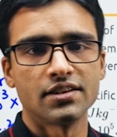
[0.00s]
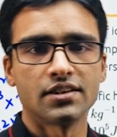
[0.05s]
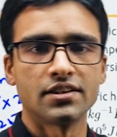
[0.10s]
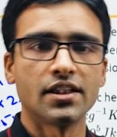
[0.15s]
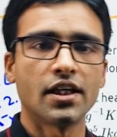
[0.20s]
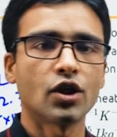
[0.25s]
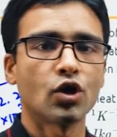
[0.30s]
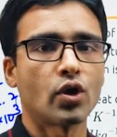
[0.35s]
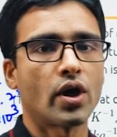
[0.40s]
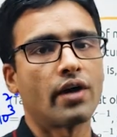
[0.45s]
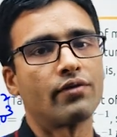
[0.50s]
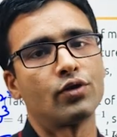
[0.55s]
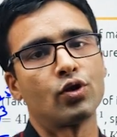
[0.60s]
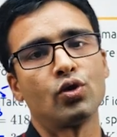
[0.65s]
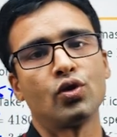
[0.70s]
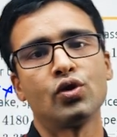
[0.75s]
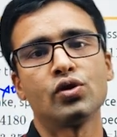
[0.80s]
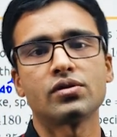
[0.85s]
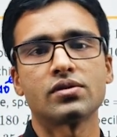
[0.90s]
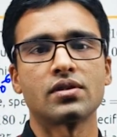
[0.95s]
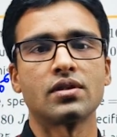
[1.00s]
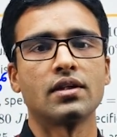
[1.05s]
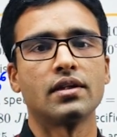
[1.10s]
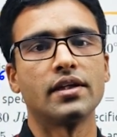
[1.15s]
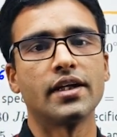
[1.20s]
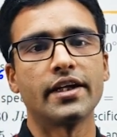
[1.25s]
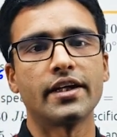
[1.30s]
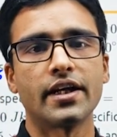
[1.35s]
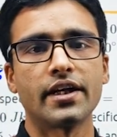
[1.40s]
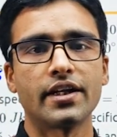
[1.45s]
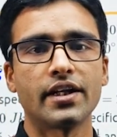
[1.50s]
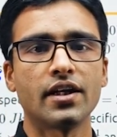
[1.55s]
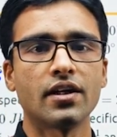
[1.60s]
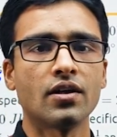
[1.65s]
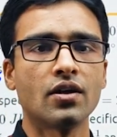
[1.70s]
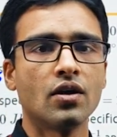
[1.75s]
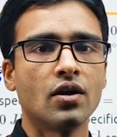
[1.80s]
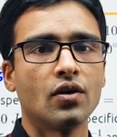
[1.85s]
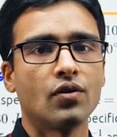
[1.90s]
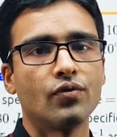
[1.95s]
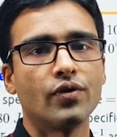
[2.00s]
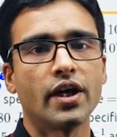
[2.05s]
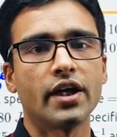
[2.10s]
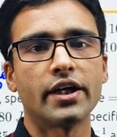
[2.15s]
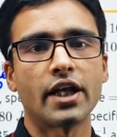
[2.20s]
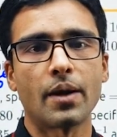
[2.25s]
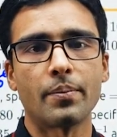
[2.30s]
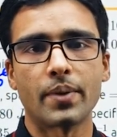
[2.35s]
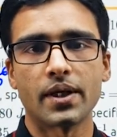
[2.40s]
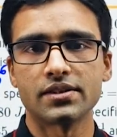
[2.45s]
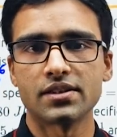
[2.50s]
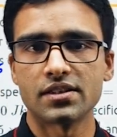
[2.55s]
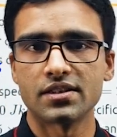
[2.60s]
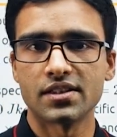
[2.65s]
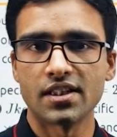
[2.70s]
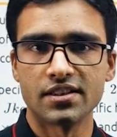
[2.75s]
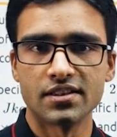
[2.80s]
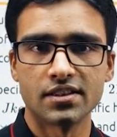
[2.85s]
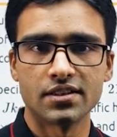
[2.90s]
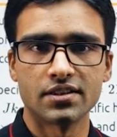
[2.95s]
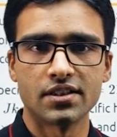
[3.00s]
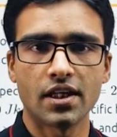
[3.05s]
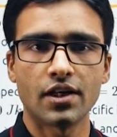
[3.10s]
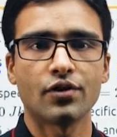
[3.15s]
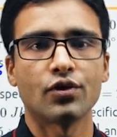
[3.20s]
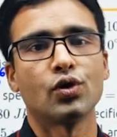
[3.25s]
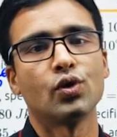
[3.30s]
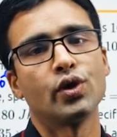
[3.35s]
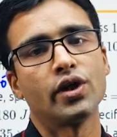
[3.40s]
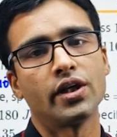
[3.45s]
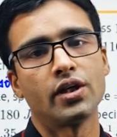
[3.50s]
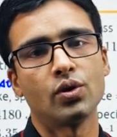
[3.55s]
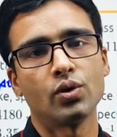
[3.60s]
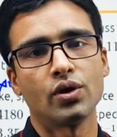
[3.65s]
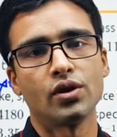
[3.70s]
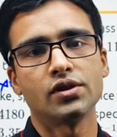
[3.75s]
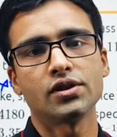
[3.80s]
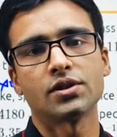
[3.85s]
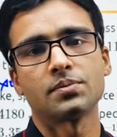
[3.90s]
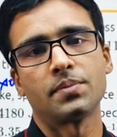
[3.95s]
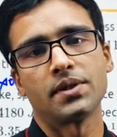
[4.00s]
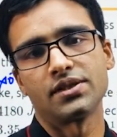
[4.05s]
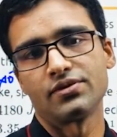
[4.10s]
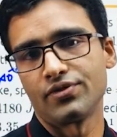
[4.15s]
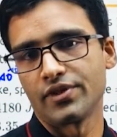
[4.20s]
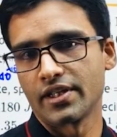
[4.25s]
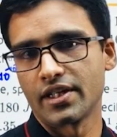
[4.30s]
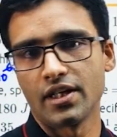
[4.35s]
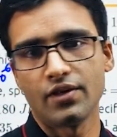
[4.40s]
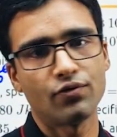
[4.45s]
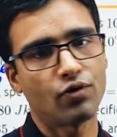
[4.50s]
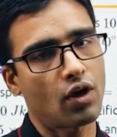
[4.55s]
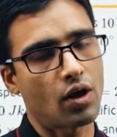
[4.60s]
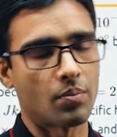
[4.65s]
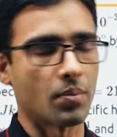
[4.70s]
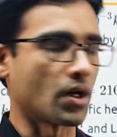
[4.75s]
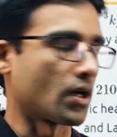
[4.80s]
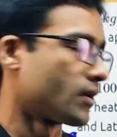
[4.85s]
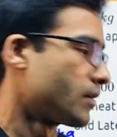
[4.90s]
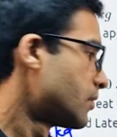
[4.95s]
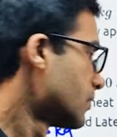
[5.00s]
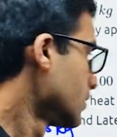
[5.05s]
is there, you have to use latent heat. Where temperature change is there, you need to use specific heat formula.